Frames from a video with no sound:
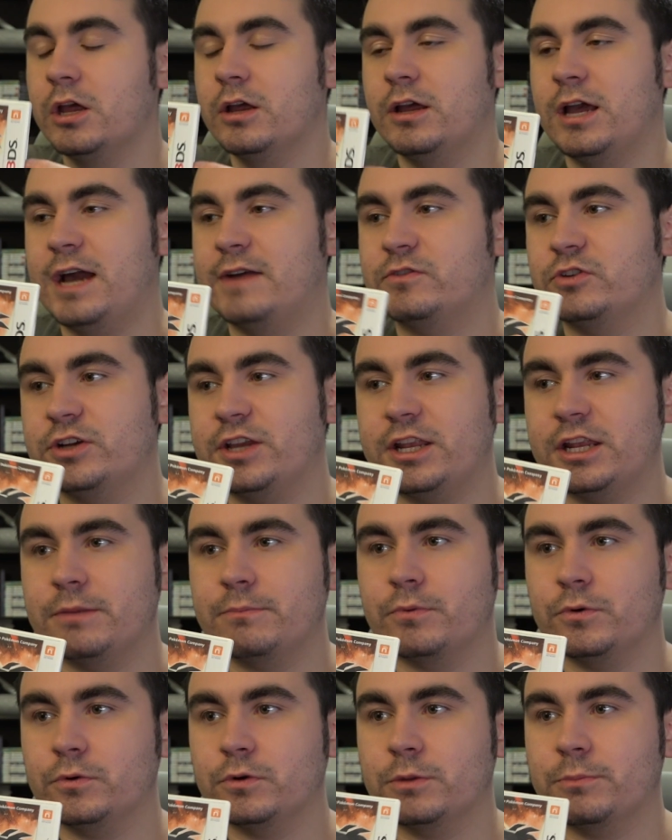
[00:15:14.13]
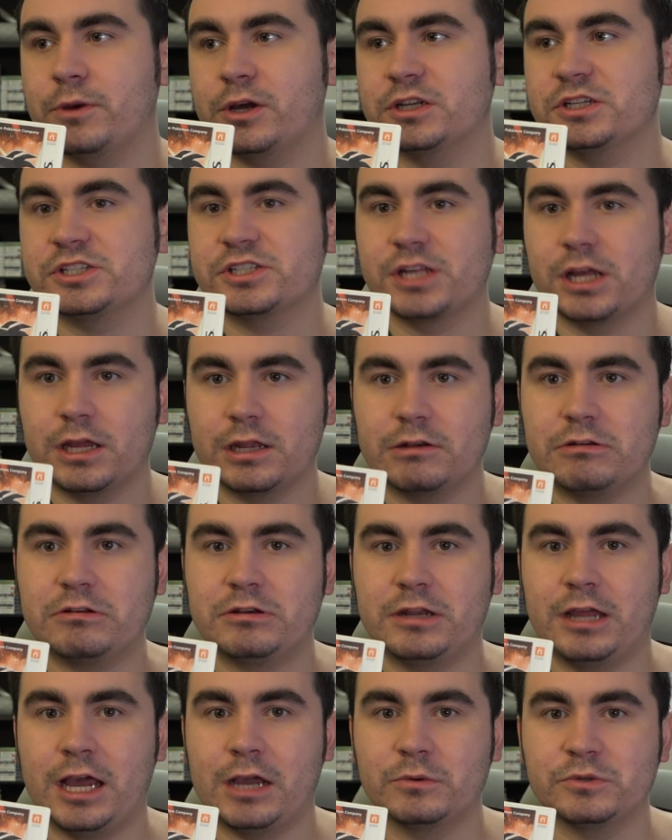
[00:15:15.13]
After getting Pokemon Sun,
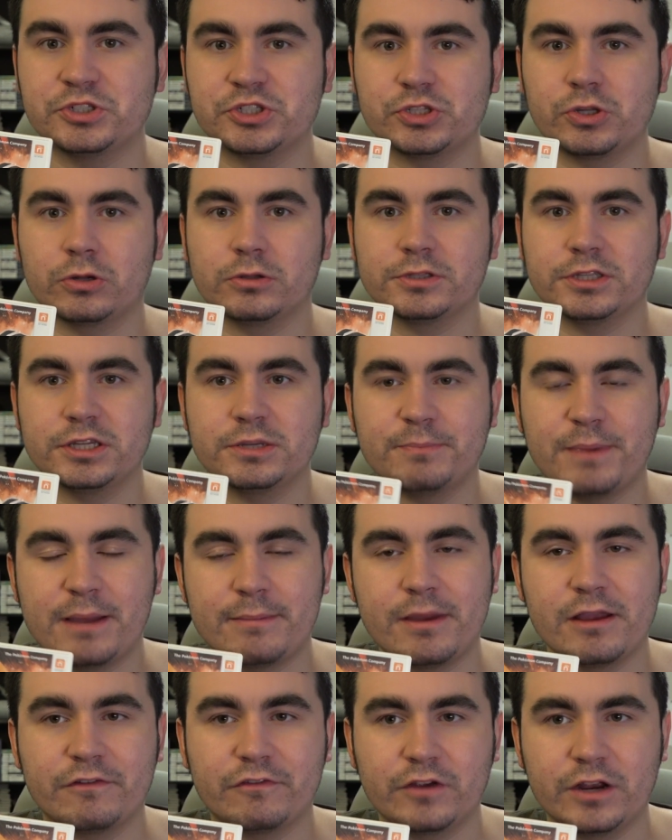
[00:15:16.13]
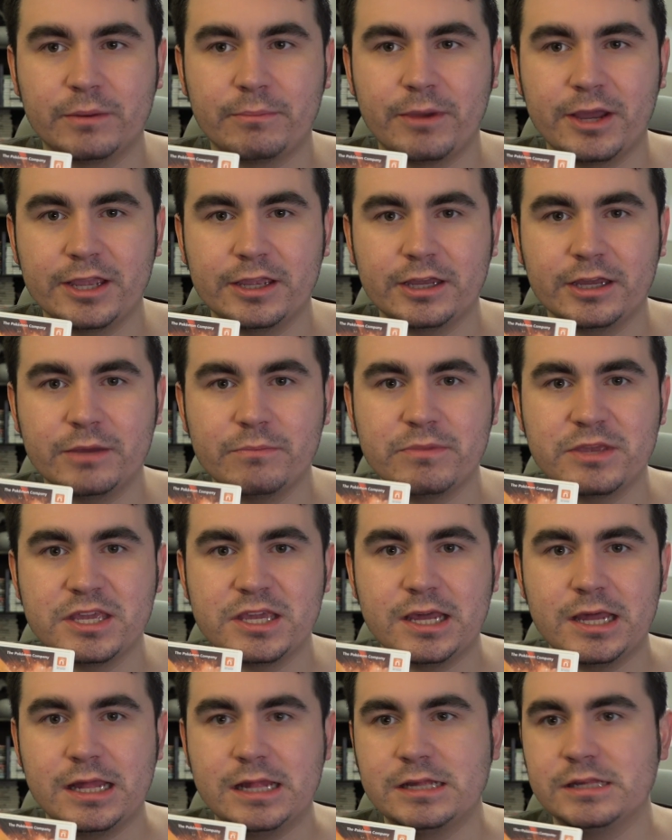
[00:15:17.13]
I was scolded by my friend Micah
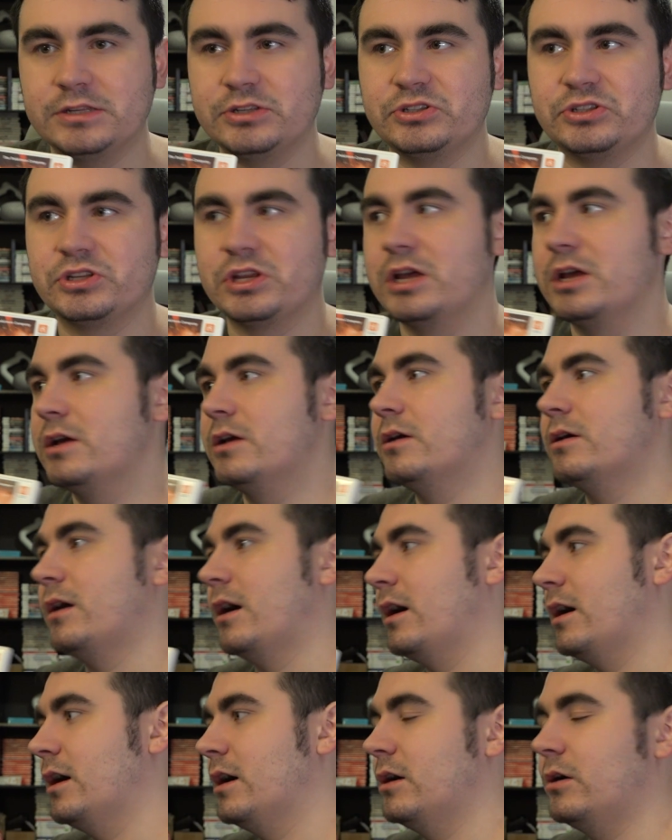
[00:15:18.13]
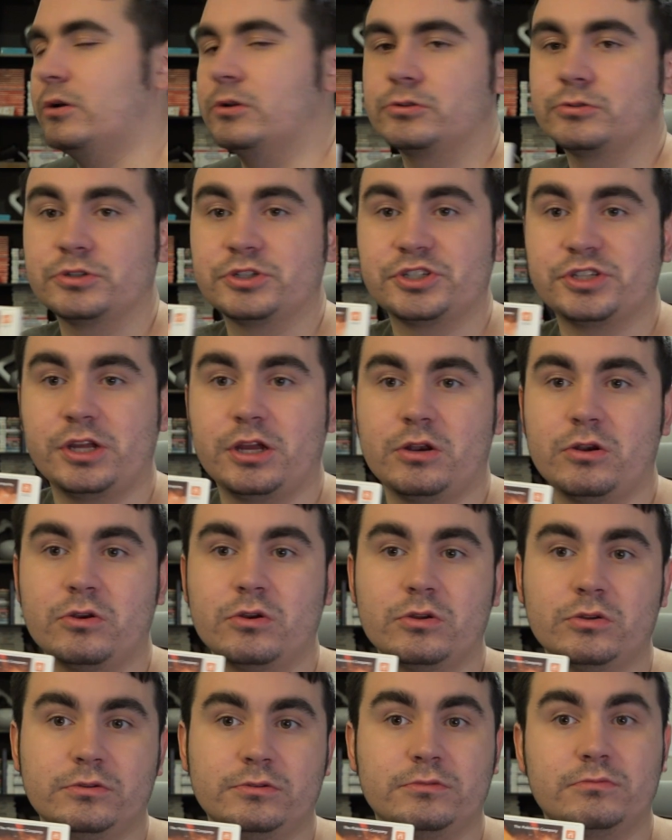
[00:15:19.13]
because Ultra Sun
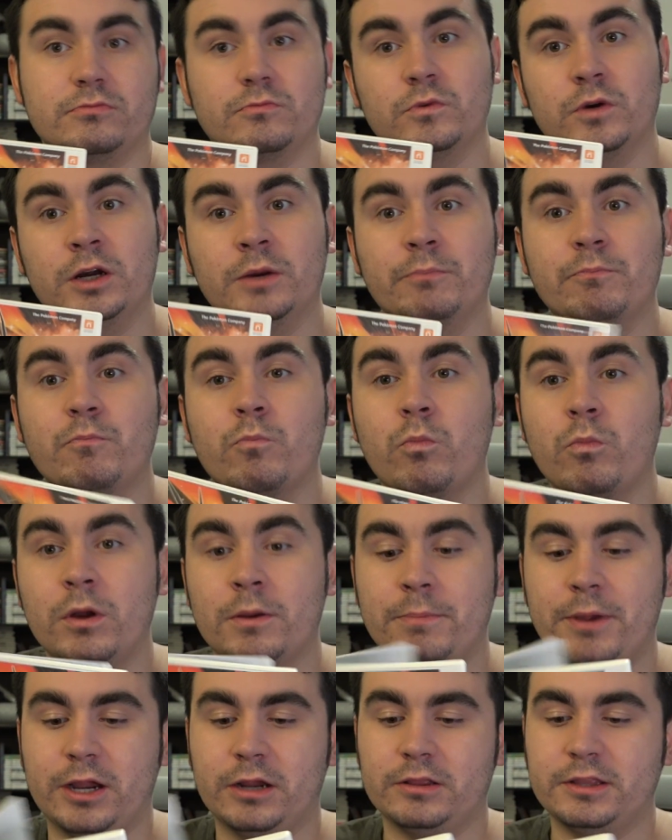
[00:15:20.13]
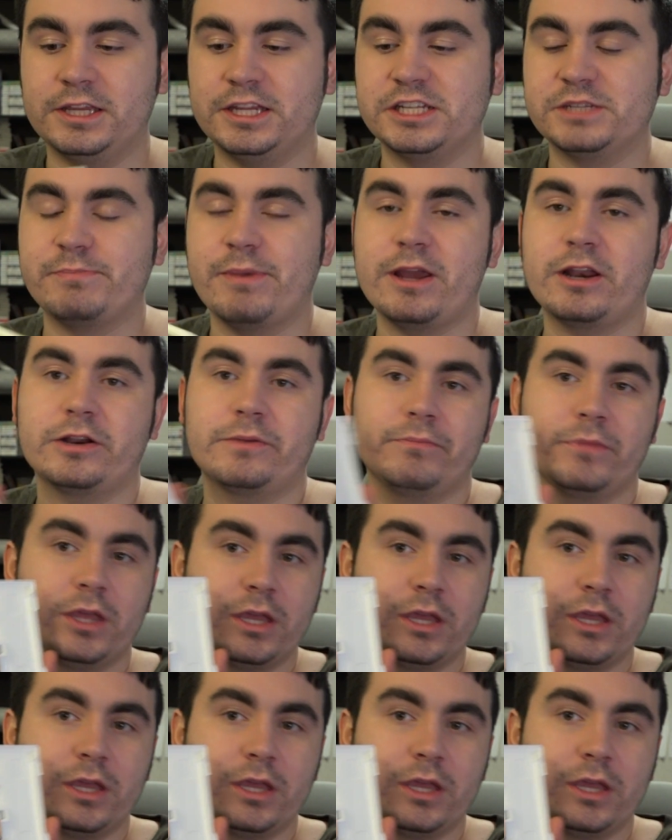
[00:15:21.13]
apparently is better.